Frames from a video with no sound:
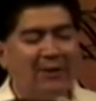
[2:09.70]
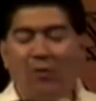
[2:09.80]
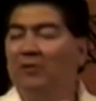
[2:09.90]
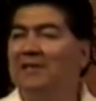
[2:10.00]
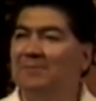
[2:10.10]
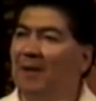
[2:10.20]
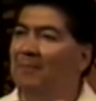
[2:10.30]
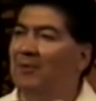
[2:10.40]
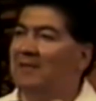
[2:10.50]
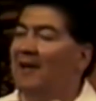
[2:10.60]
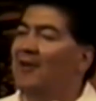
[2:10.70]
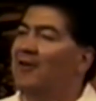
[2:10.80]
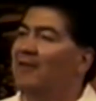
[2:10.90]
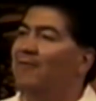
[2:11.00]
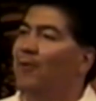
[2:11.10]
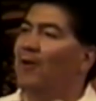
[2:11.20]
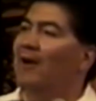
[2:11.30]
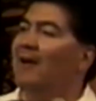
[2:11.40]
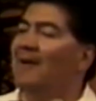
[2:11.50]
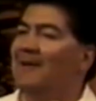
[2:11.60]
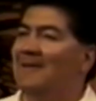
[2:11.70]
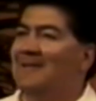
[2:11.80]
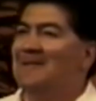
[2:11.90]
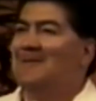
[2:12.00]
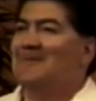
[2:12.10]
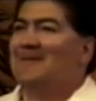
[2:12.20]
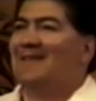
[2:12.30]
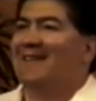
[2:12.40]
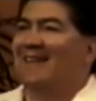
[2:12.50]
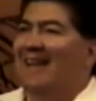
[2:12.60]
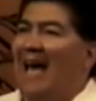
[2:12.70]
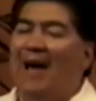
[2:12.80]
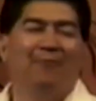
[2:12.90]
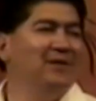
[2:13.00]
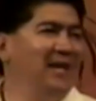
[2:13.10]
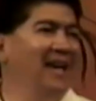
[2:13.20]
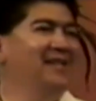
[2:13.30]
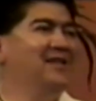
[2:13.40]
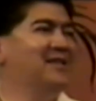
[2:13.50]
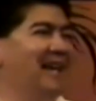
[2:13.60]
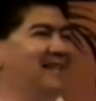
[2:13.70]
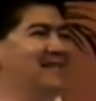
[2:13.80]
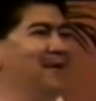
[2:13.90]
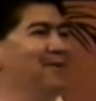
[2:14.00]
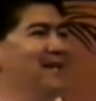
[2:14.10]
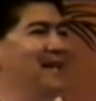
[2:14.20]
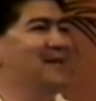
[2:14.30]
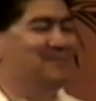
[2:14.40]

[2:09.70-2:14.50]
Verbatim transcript: Oldest member is 104. Average age is like 70.